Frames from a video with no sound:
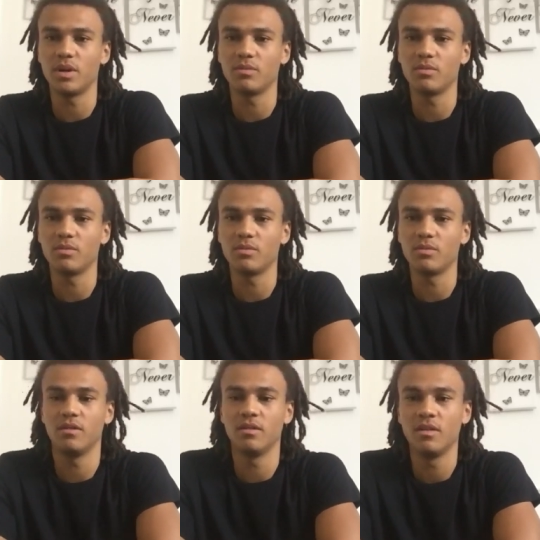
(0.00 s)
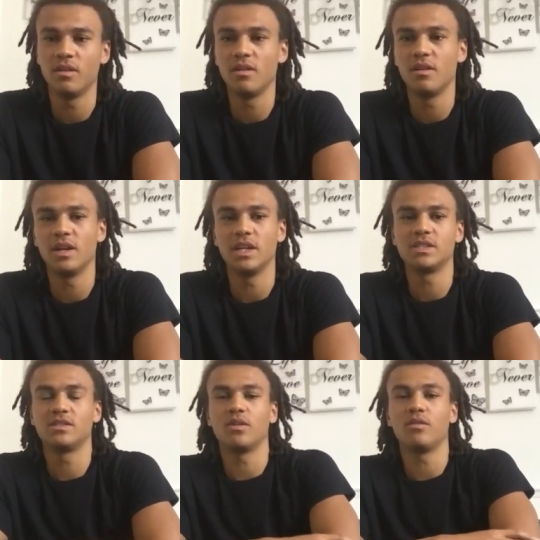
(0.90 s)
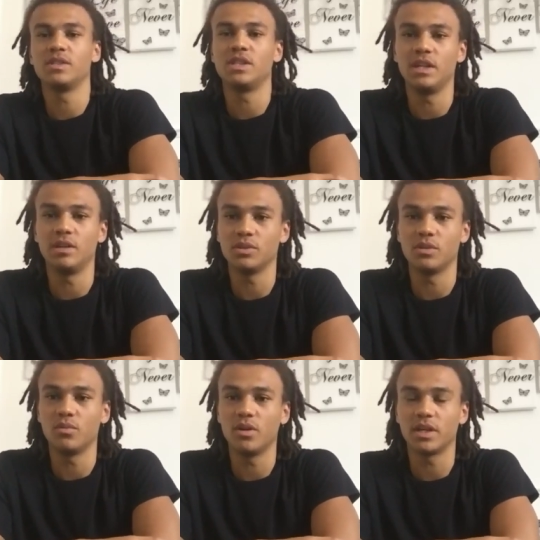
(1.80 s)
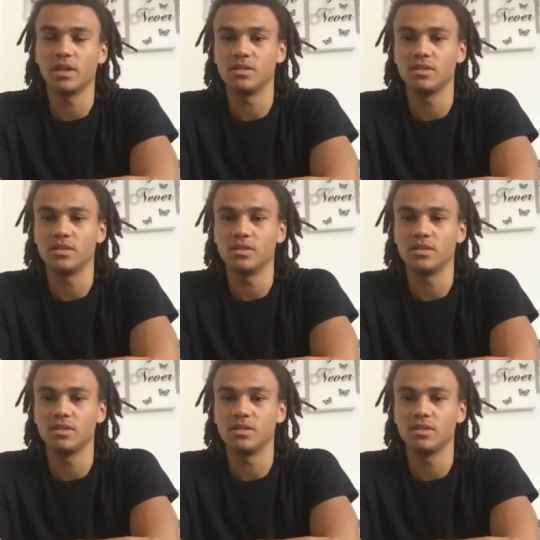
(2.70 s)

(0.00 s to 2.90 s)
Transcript: Like, obviously it wasn't working.